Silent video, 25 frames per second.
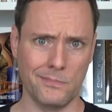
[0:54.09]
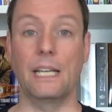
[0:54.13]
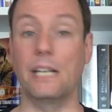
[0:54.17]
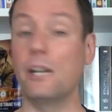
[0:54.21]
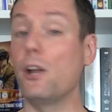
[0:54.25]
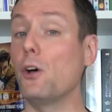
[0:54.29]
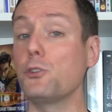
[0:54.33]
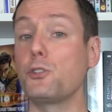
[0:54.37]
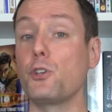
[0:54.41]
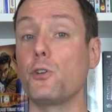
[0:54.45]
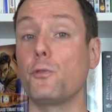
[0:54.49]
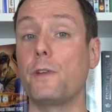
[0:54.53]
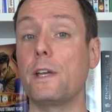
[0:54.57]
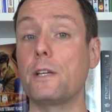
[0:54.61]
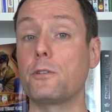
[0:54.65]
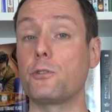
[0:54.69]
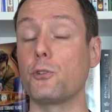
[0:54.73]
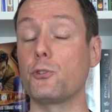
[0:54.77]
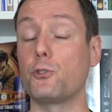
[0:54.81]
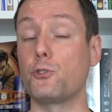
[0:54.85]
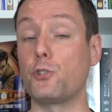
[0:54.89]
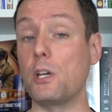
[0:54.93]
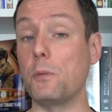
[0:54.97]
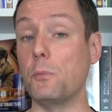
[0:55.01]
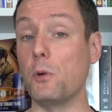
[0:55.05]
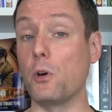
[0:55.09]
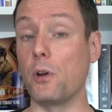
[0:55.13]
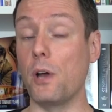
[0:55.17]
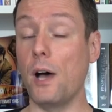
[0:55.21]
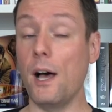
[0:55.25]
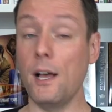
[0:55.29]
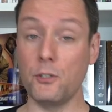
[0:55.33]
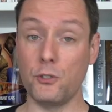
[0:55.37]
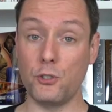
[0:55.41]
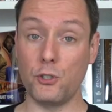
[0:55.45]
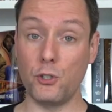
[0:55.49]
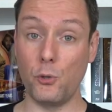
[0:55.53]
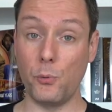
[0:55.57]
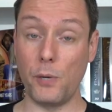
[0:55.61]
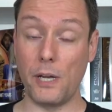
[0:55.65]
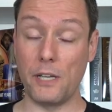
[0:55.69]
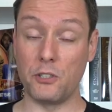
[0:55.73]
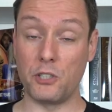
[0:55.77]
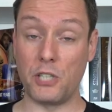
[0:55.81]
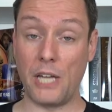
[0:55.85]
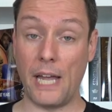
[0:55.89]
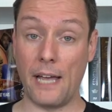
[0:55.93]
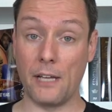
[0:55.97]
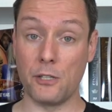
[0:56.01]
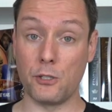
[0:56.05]
It also features Jimon Hansu
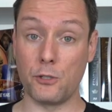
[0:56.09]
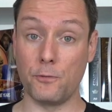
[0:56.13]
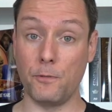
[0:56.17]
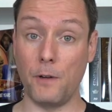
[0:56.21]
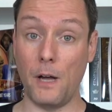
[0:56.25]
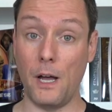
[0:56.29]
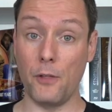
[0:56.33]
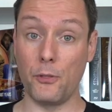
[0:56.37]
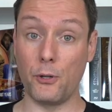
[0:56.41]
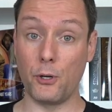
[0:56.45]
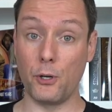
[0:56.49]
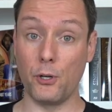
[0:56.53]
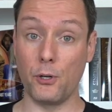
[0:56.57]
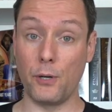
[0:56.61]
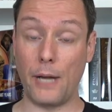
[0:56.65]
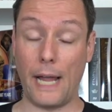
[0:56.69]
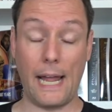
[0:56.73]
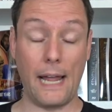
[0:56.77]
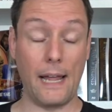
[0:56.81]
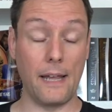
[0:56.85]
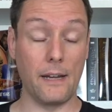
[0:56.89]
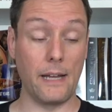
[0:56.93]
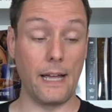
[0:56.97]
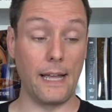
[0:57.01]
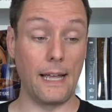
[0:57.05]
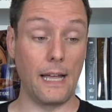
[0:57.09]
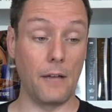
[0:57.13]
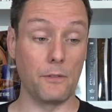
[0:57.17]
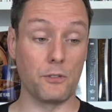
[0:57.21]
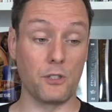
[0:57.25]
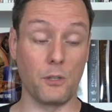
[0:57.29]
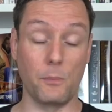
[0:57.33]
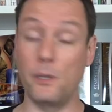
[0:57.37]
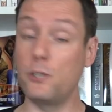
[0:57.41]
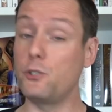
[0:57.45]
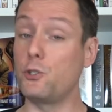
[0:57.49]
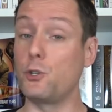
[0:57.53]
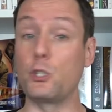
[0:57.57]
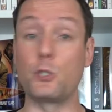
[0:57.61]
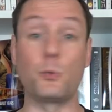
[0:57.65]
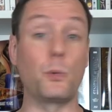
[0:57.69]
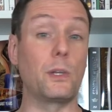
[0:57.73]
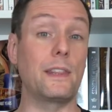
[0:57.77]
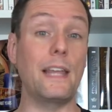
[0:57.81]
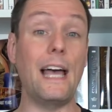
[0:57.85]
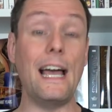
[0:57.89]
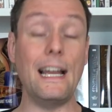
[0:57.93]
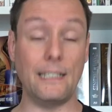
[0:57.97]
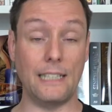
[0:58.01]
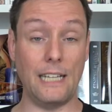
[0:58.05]
as Jan's father, and I have some issues
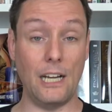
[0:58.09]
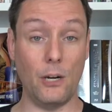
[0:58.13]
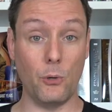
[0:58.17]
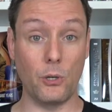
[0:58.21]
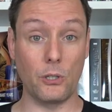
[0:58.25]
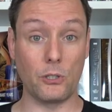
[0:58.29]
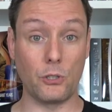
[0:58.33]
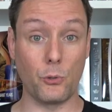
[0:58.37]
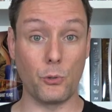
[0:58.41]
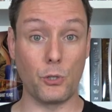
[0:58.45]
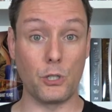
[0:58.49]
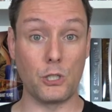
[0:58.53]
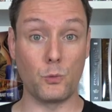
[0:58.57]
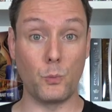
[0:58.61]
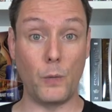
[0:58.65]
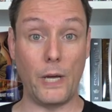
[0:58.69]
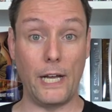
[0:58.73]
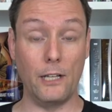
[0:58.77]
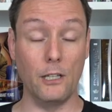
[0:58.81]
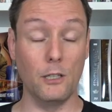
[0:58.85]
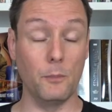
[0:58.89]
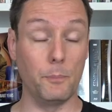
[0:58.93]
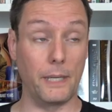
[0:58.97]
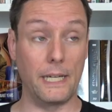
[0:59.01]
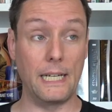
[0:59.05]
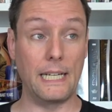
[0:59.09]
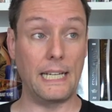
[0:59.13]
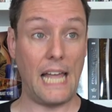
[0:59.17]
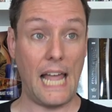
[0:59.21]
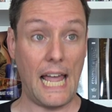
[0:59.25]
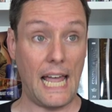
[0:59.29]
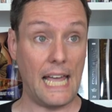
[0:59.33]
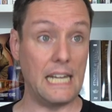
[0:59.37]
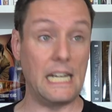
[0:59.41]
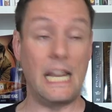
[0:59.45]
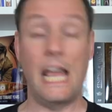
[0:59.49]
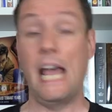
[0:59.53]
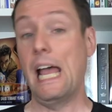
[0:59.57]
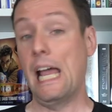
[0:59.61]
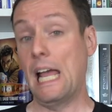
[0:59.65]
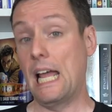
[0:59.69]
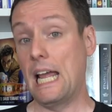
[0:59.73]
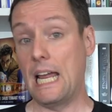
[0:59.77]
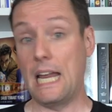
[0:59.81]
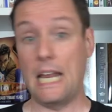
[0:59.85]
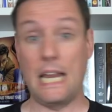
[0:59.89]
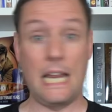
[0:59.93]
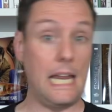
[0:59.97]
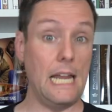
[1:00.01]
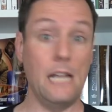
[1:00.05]
with that character as well, but again,
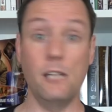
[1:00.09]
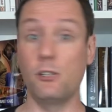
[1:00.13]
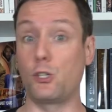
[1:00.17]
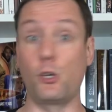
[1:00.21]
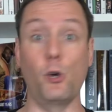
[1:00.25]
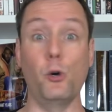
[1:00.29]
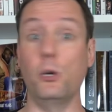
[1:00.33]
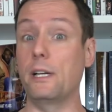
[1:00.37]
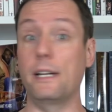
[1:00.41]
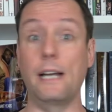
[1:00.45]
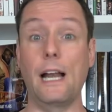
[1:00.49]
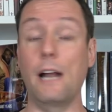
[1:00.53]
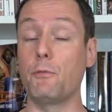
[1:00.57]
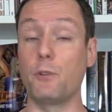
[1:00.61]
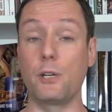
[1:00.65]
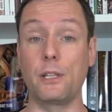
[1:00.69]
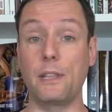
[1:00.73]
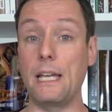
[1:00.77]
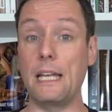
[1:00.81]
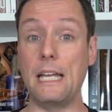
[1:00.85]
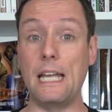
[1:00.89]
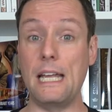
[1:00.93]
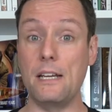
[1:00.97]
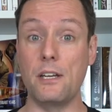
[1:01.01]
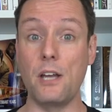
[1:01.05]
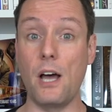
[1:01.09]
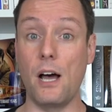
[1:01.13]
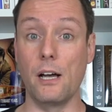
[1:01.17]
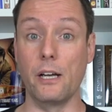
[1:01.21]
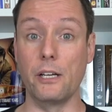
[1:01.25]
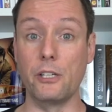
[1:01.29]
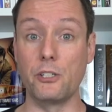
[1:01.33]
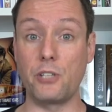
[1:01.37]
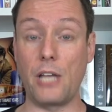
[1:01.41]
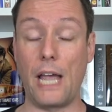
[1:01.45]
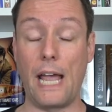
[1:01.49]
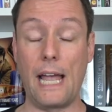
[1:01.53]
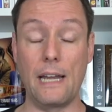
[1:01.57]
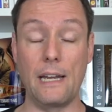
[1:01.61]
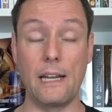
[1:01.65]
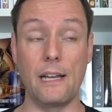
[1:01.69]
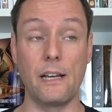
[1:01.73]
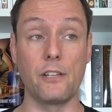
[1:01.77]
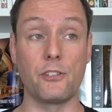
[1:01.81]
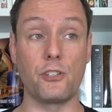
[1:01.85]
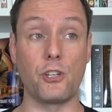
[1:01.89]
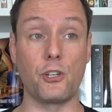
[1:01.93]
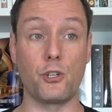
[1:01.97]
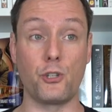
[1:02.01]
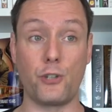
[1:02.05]
he's good in everything he does, and
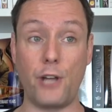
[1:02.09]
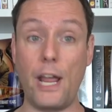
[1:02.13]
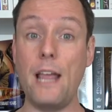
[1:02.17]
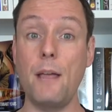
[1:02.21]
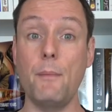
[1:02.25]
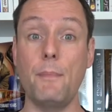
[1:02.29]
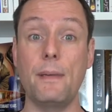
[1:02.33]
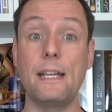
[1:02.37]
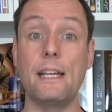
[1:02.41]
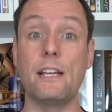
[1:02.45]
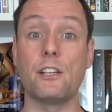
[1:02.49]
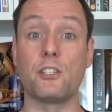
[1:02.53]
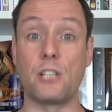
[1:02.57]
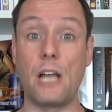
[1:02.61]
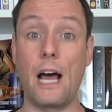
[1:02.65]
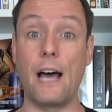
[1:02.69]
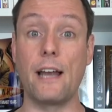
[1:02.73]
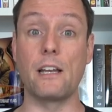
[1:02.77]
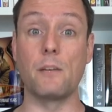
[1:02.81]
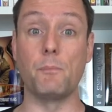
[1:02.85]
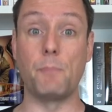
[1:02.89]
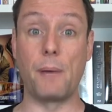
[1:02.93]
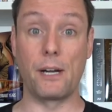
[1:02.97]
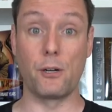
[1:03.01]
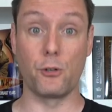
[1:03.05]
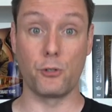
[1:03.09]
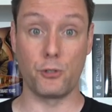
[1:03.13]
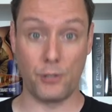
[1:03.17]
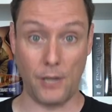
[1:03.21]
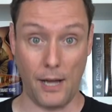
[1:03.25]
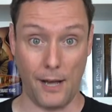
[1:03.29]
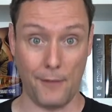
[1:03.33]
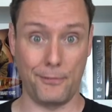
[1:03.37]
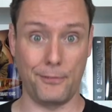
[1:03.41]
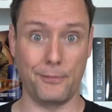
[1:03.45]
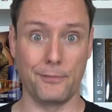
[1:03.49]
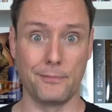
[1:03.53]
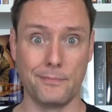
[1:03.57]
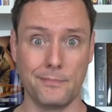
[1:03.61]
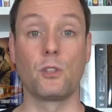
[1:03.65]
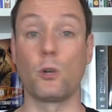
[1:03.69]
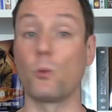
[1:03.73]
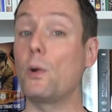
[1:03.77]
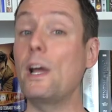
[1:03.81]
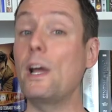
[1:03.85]
it is a shame he is not in better stuff. The